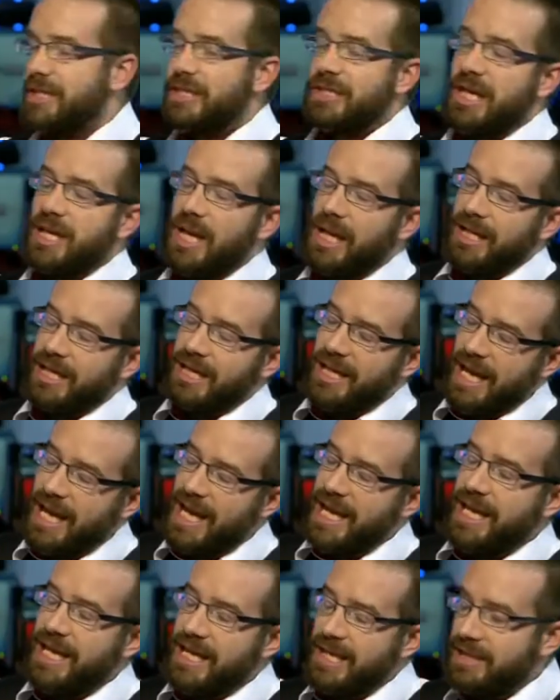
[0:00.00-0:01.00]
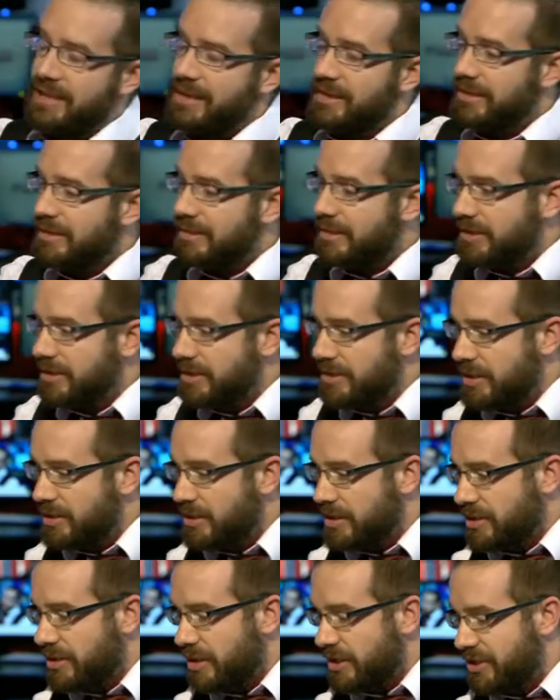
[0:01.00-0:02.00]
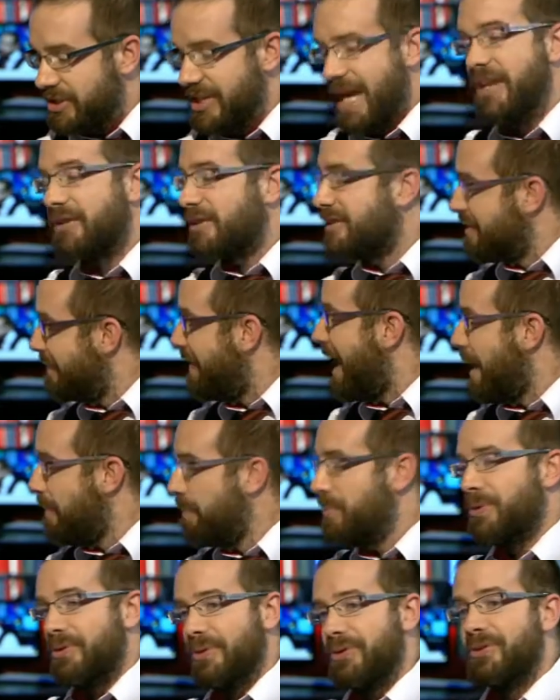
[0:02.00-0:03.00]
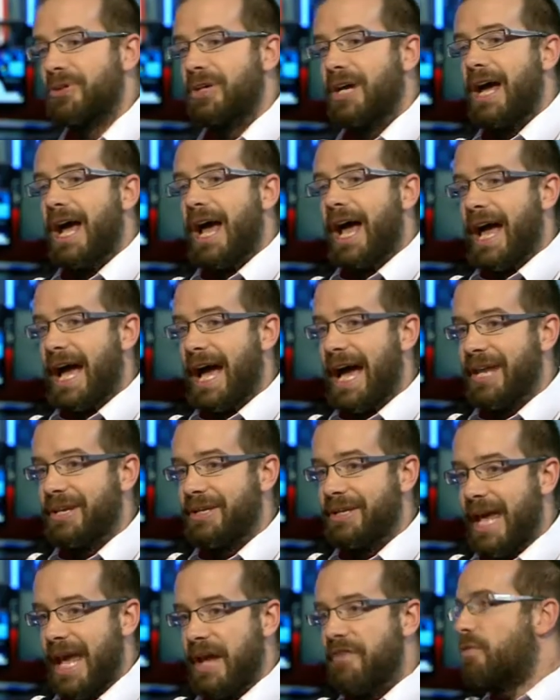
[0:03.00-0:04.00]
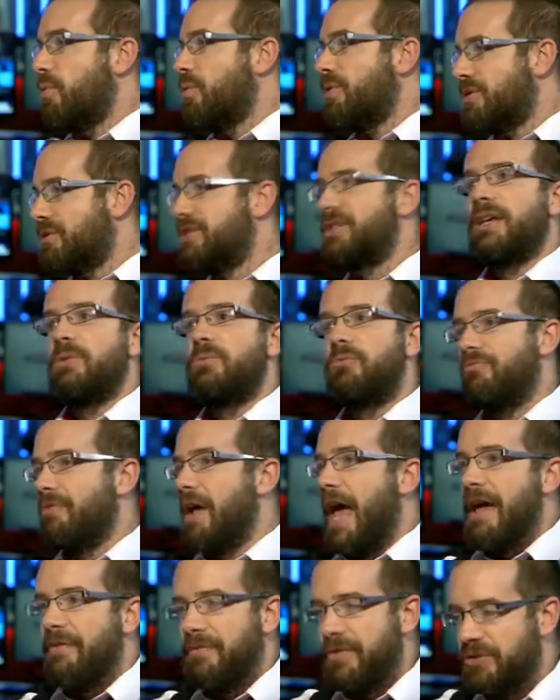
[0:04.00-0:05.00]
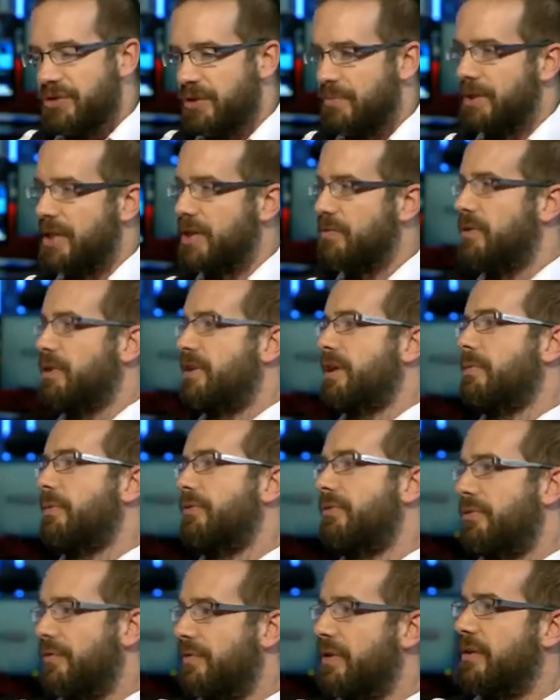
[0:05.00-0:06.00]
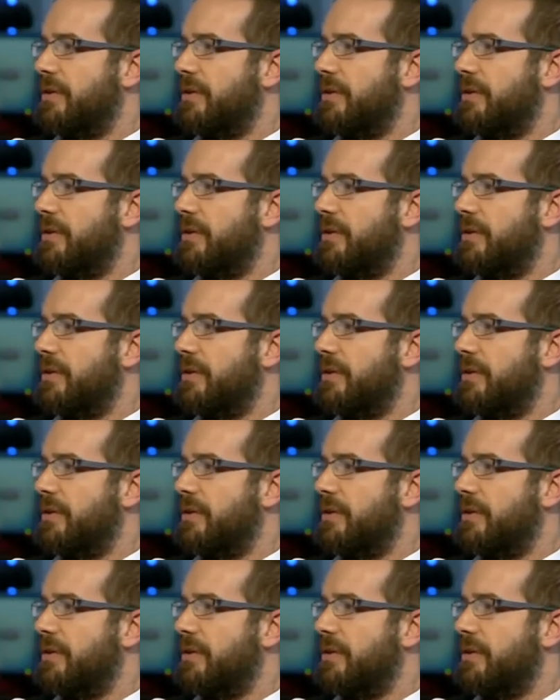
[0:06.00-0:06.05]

uh, care scandals have happened. Mm and everyone has said efforts are being well, redoubled to fix What